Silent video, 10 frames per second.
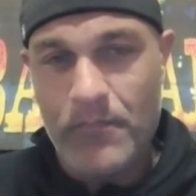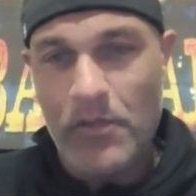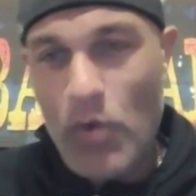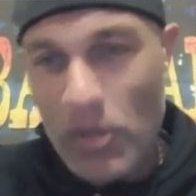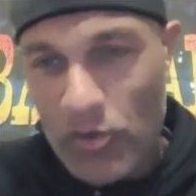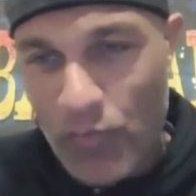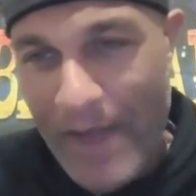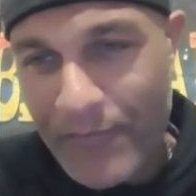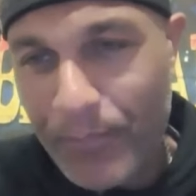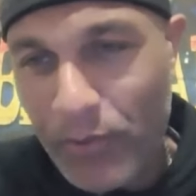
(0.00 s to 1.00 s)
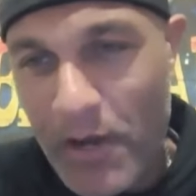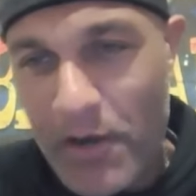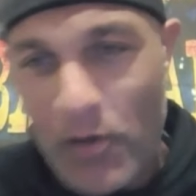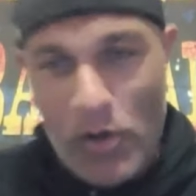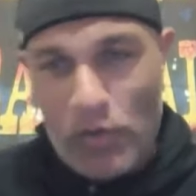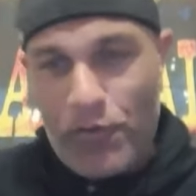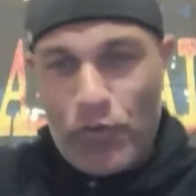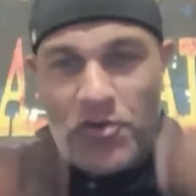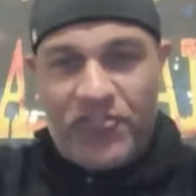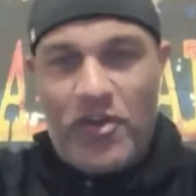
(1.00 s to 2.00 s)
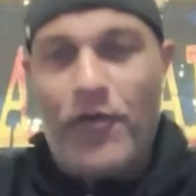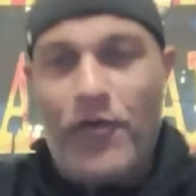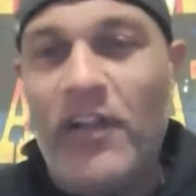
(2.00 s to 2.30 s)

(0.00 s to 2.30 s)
You want to go draft a player? You want to go throw your stuff on the